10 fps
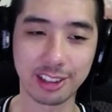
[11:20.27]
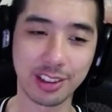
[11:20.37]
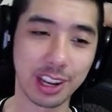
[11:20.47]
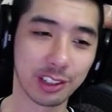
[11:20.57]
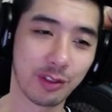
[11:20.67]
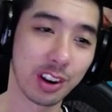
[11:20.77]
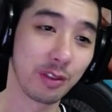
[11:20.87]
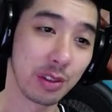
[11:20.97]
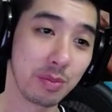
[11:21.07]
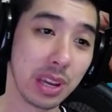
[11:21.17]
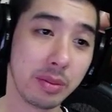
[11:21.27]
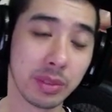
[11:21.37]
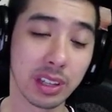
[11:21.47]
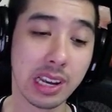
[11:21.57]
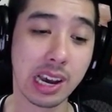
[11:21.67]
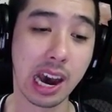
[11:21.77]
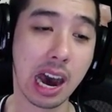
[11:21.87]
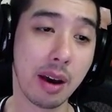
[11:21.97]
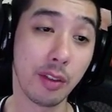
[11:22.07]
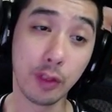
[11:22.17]
I think it's funny for the memes.
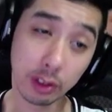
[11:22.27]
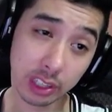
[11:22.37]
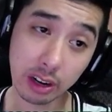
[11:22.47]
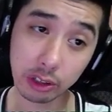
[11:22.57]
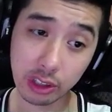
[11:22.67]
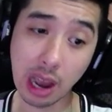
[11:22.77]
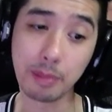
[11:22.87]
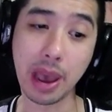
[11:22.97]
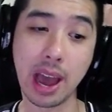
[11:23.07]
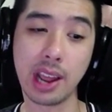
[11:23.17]
Uh, the field center is not bad.